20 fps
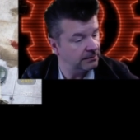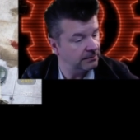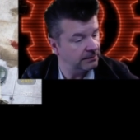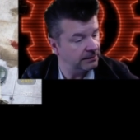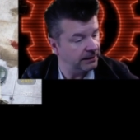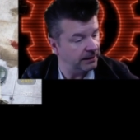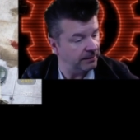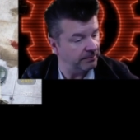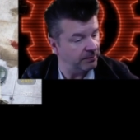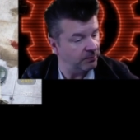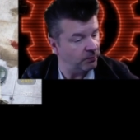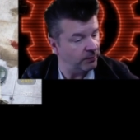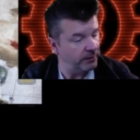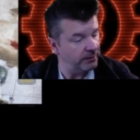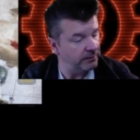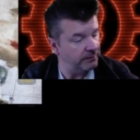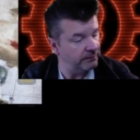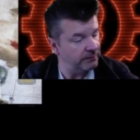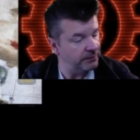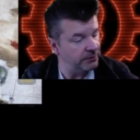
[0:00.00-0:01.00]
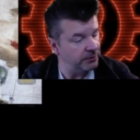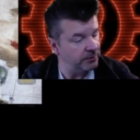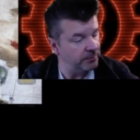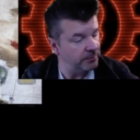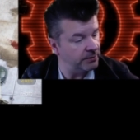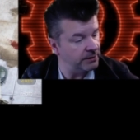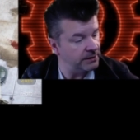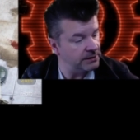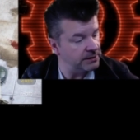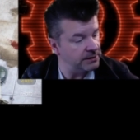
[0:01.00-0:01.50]
Can't be weird if the new
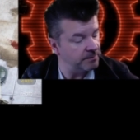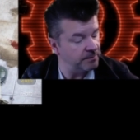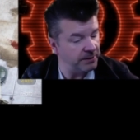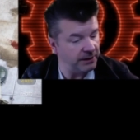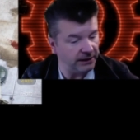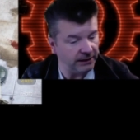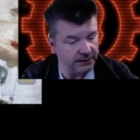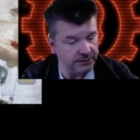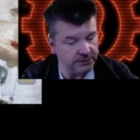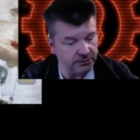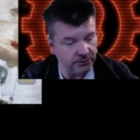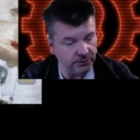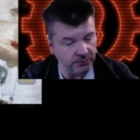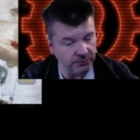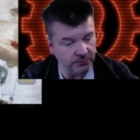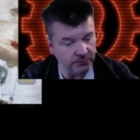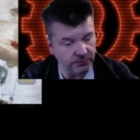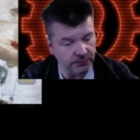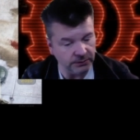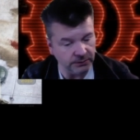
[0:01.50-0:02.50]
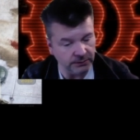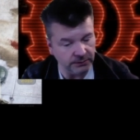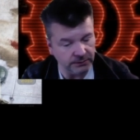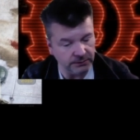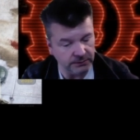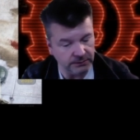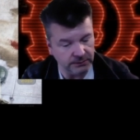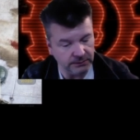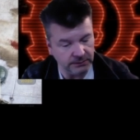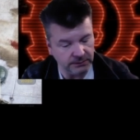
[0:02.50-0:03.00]
Marines had beakies too, though, wouldn't it?
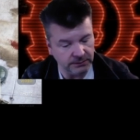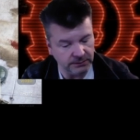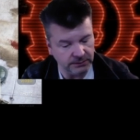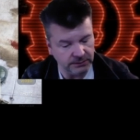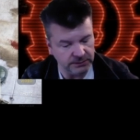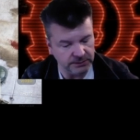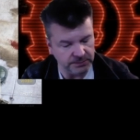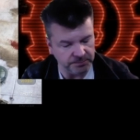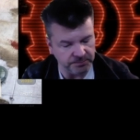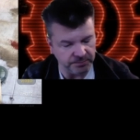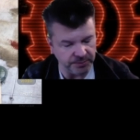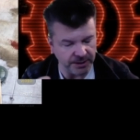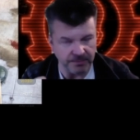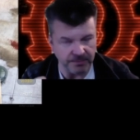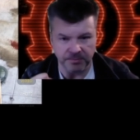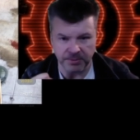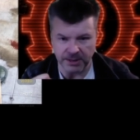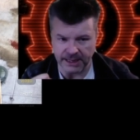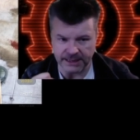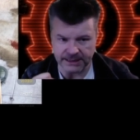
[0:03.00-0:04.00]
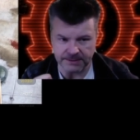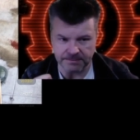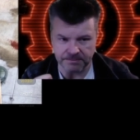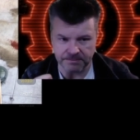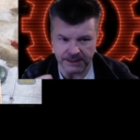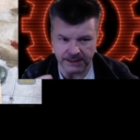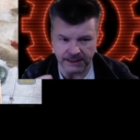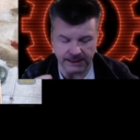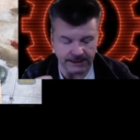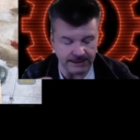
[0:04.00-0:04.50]
Just bring back the
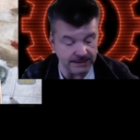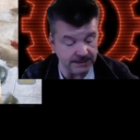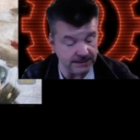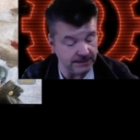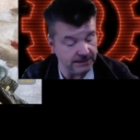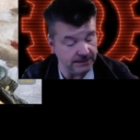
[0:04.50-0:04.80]
beakies.